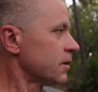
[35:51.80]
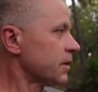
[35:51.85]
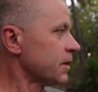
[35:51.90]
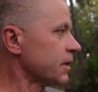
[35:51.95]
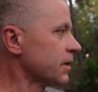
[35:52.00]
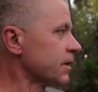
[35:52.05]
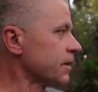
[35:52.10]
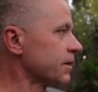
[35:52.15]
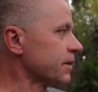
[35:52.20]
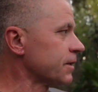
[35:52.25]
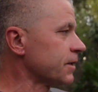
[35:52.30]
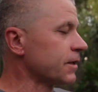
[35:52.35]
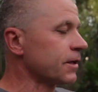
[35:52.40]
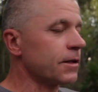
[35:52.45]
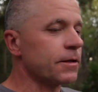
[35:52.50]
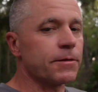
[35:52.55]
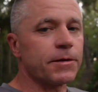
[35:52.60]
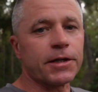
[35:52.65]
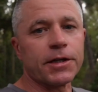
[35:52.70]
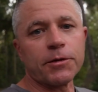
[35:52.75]
And
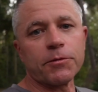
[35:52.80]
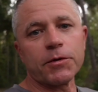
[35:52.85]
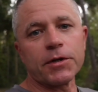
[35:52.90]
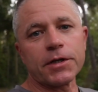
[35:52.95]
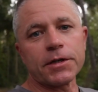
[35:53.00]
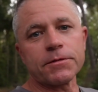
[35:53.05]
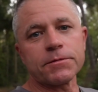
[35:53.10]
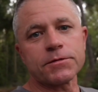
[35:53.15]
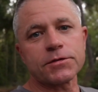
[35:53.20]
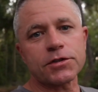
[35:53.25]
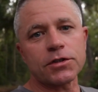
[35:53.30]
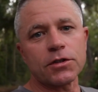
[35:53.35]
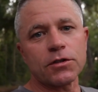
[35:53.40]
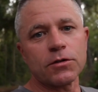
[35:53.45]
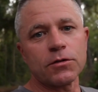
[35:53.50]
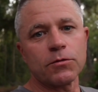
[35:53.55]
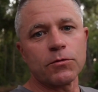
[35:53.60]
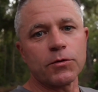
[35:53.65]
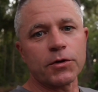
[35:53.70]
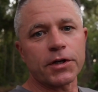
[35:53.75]
anyway, so
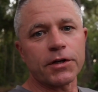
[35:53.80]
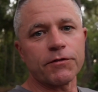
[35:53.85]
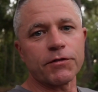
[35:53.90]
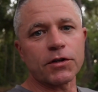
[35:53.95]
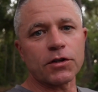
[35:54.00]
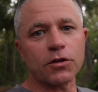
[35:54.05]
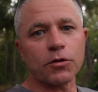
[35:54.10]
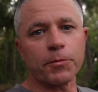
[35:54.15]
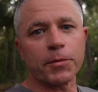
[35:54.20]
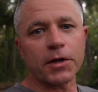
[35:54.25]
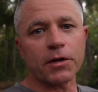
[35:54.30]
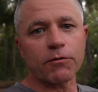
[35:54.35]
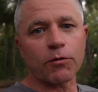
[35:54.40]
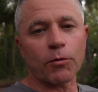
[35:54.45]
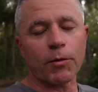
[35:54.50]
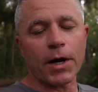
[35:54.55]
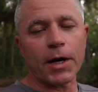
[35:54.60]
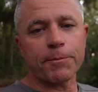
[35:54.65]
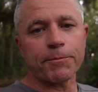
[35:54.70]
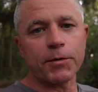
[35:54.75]
we'll give you a little bit of a
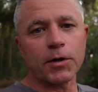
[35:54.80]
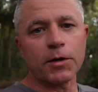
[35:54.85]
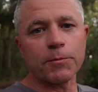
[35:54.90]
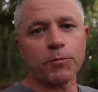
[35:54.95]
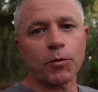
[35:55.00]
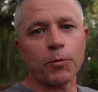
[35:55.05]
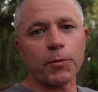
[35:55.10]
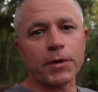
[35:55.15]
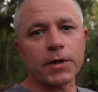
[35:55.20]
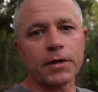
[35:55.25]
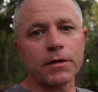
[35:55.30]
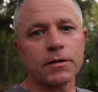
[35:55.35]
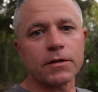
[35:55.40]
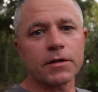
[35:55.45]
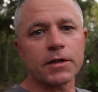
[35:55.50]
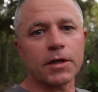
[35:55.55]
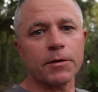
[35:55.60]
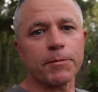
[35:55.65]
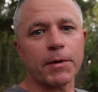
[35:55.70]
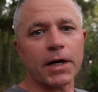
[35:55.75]
wrap up when we
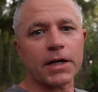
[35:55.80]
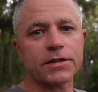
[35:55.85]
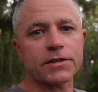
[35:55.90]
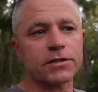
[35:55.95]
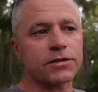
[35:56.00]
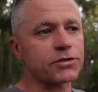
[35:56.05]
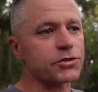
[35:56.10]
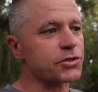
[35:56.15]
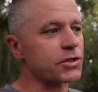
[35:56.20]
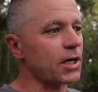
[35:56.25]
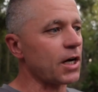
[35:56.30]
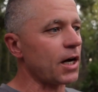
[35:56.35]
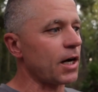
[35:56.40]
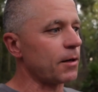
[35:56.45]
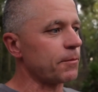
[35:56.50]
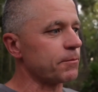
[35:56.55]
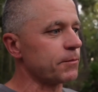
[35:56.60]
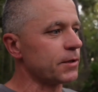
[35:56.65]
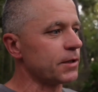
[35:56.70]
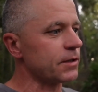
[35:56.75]
get back to the
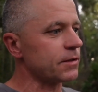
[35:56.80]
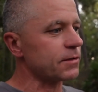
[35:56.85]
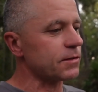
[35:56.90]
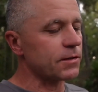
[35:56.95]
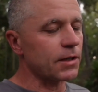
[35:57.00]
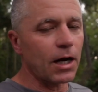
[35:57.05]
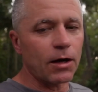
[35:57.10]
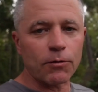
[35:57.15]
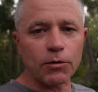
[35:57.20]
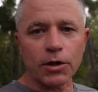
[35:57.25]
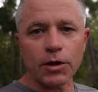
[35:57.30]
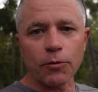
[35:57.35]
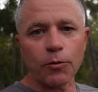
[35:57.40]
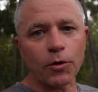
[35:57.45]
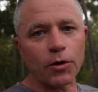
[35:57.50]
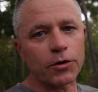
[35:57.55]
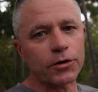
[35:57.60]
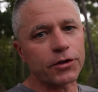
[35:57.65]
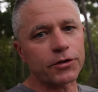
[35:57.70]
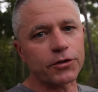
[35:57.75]
shop, but not really
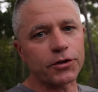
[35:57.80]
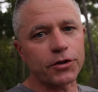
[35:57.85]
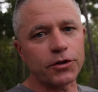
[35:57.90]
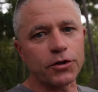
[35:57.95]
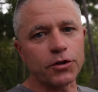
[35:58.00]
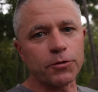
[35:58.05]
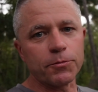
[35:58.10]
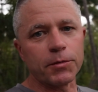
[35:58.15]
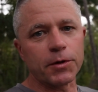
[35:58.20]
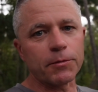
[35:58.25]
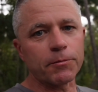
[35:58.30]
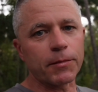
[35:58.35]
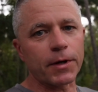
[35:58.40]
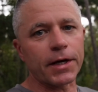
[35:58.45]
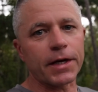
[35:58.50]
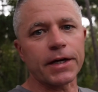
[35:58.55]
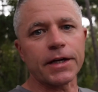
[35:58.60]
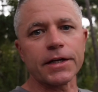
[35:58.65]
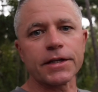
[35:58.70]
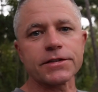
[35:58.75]
wanting to do, but
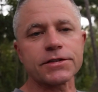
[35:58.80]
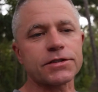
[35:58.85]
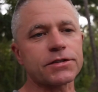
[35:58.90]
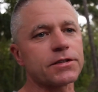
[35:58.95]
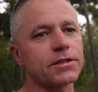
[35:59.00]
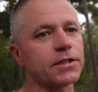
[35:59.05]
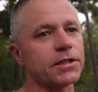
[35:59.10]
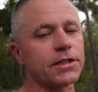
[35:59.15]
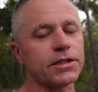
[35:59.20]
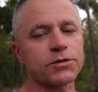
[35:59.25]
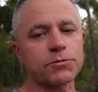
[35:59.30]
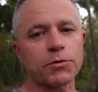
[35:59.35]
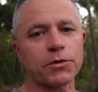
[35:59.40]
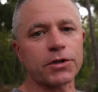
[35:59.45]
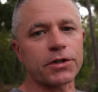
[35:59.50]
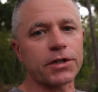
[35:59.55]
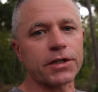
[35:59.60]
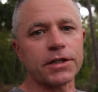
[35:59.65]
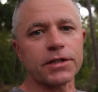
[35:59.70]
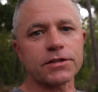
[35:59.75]
man, it is what
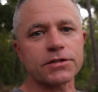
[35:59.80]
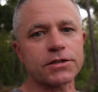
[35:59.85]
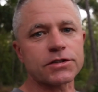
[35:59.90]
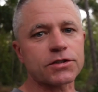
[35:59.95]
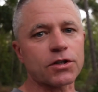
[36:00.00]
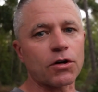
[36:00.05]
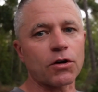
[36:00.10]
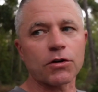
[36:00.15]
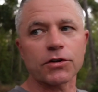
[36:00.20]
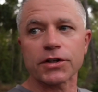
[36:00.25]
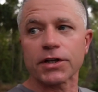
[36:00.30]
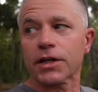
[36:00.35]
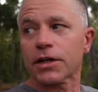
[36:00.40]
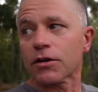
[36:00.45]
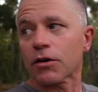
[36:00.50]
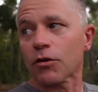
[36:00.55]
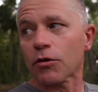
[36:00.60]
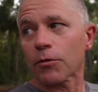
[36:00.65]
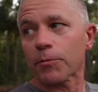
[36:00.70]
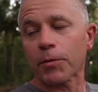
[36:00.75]
it is. It's hard getting
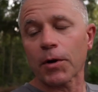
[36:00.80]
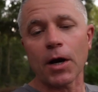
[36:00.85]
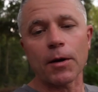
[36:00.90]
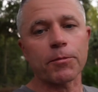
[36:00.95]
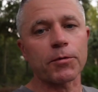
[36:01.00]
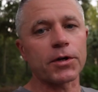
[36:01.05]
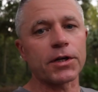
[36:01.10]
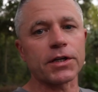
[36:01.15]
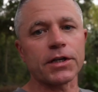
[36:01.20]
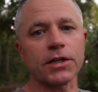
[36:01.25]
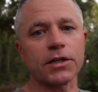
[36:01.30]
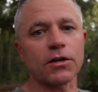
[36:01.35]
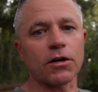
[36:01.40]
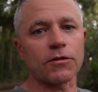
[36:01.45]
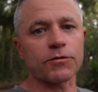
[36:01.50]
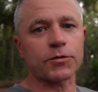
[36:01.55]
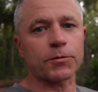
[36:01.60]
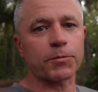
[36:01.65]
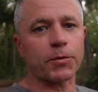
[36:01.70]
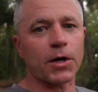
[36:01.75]
on the property and getting
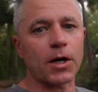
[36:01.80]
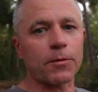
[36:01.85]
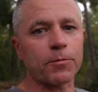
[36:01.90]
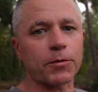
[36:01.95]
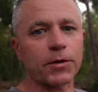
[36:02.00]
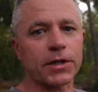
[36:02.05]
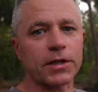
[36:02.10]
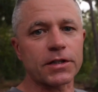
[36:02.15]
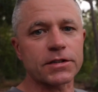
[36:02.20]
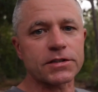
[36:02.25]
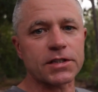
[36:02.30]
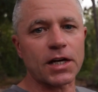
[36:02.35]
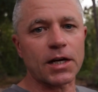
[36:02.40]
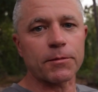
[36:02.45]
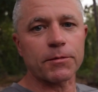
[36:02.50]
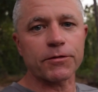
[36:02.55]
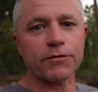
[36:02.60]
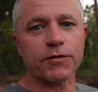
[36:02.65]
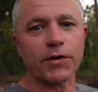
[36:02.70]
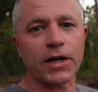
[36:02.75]
off the property in a
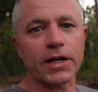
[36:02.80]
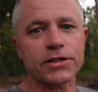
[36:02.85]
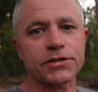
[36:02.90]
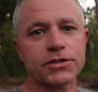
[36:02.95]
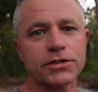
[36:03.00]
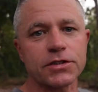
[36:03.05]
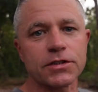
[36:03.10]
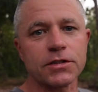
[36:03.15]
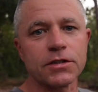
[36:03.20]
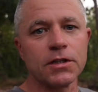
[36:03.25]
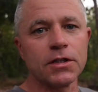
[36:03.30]
timely fashion.